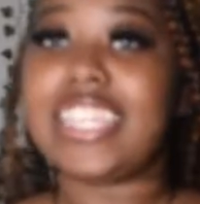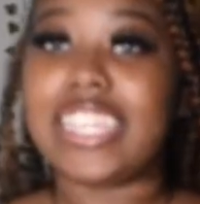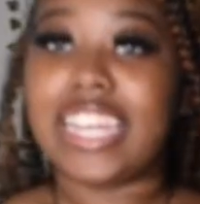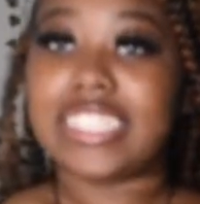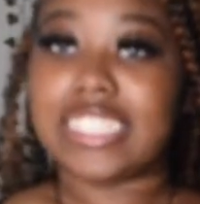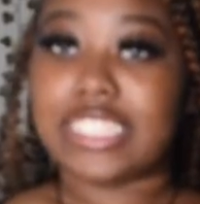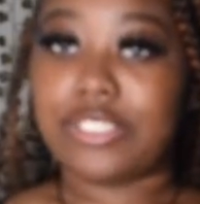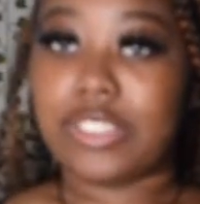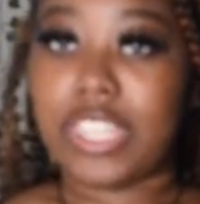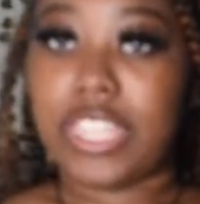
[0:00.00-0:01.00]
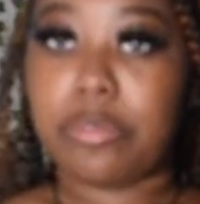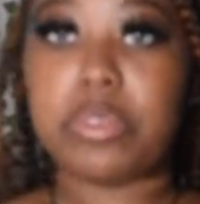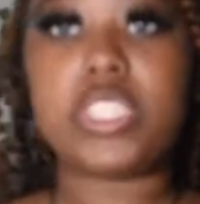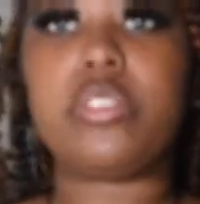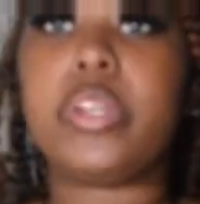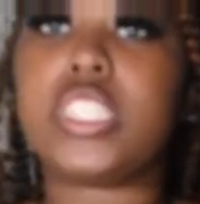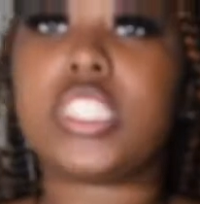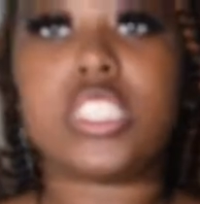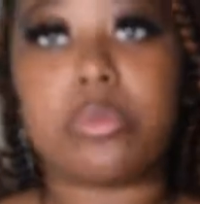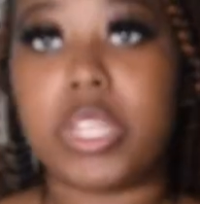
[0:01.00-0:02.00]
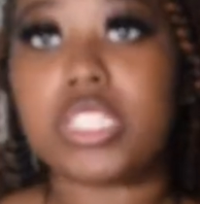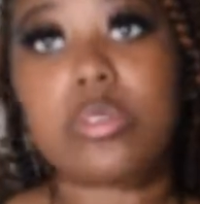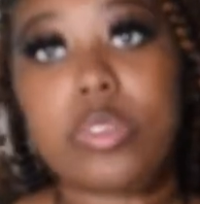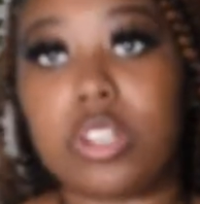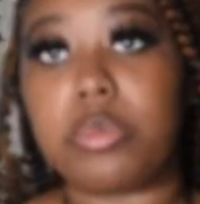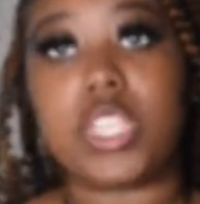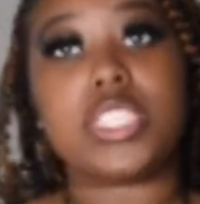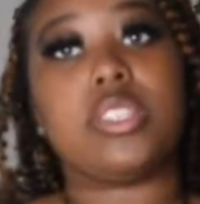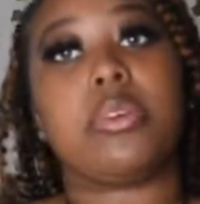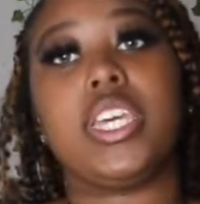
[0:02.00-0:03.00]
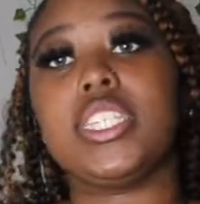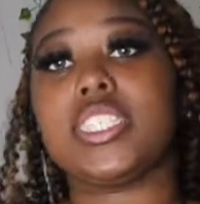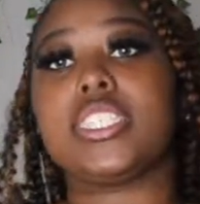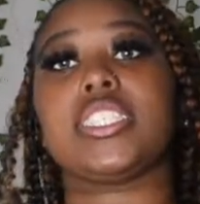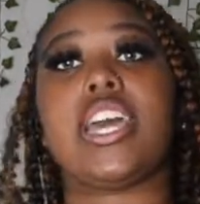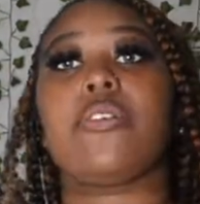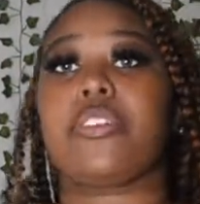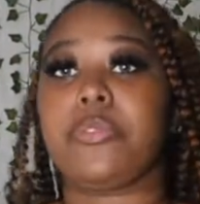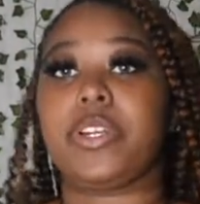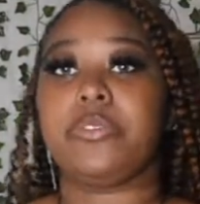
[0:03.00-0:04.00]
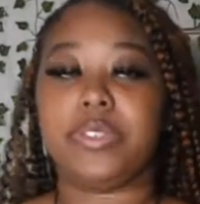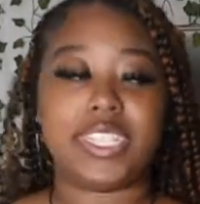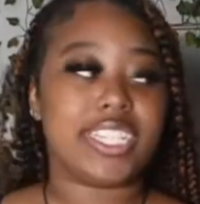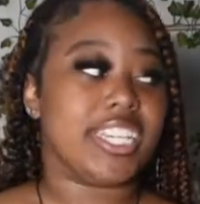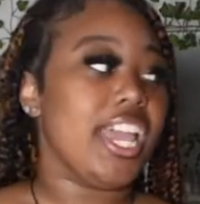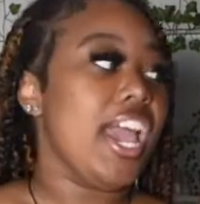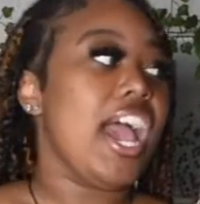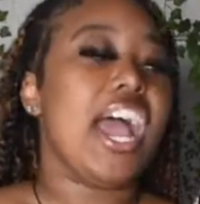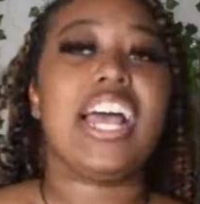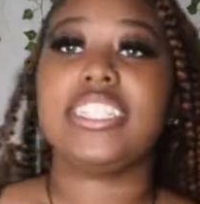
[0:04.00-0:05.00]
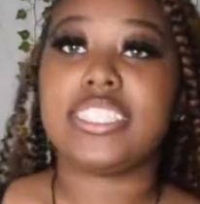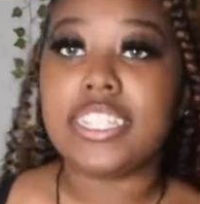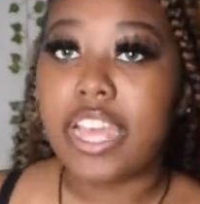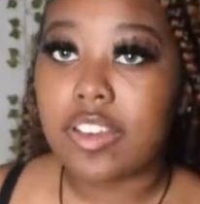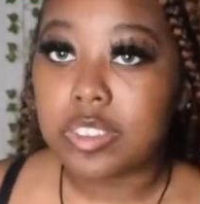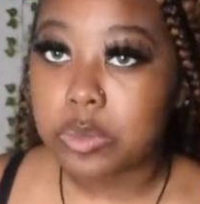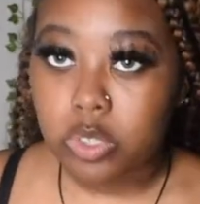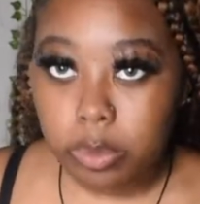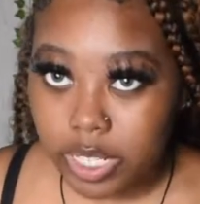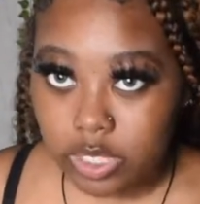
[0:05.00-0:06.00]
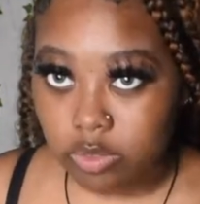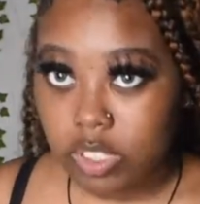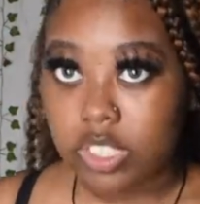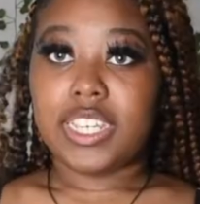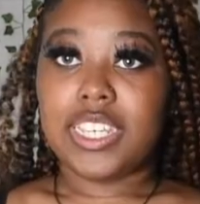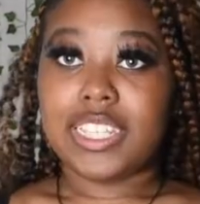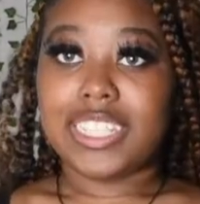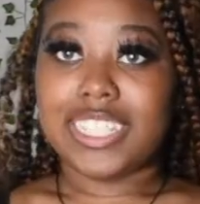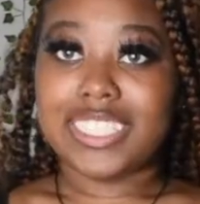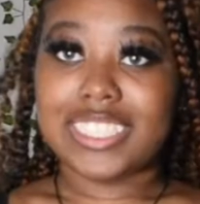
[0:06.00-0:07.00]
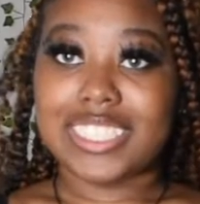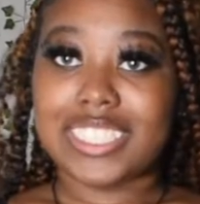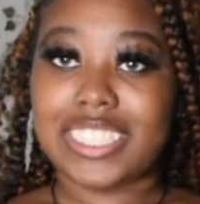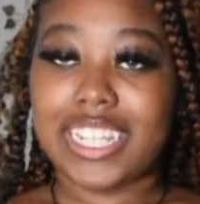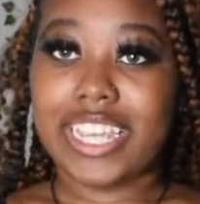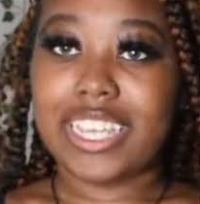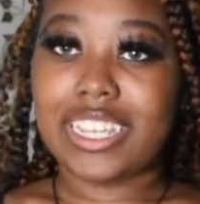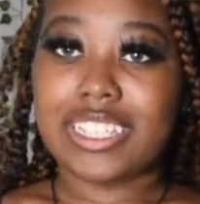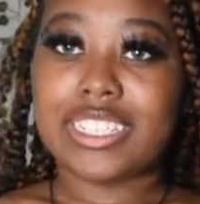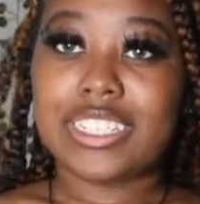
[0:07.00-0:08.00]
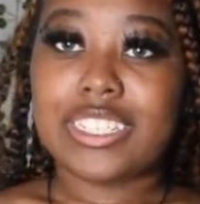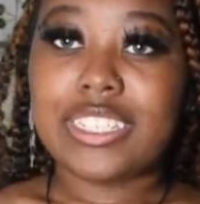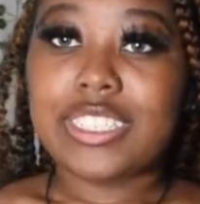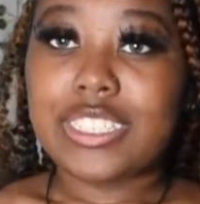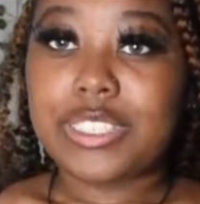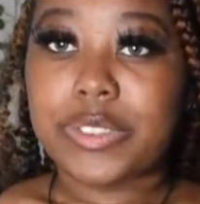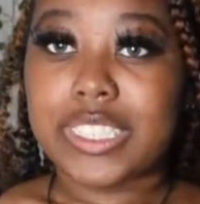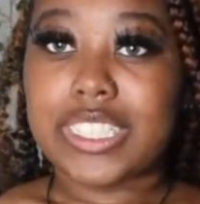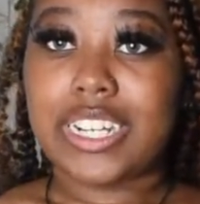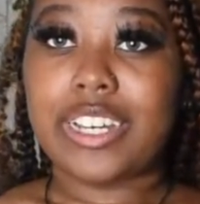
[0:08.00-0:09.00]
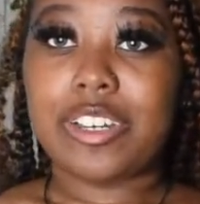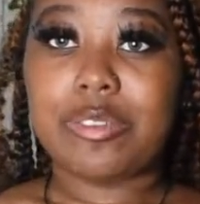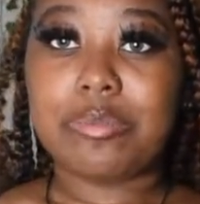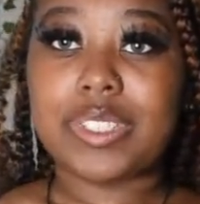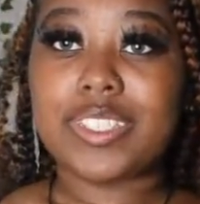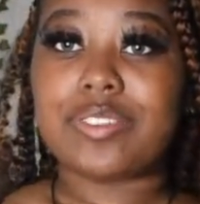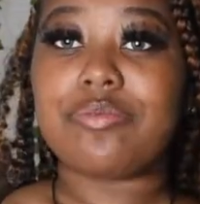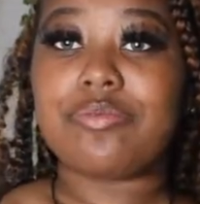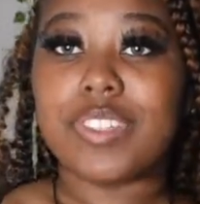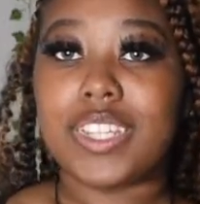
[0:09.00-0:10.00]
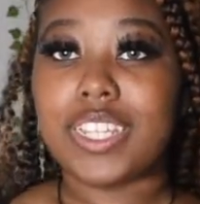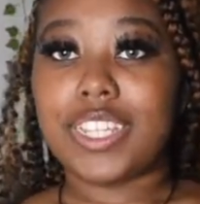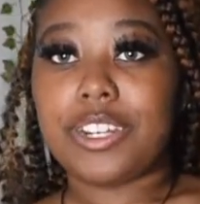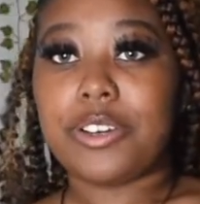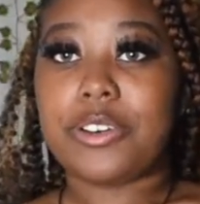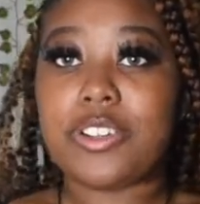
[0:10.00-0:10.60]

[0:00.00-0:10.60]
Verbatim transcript: it has this little thing. Please don't pay attention to the pants I'm wearing because the pants is not what I'm wearing with it. I just need to have some sort of pants on. This is to like squeeze it up and you know.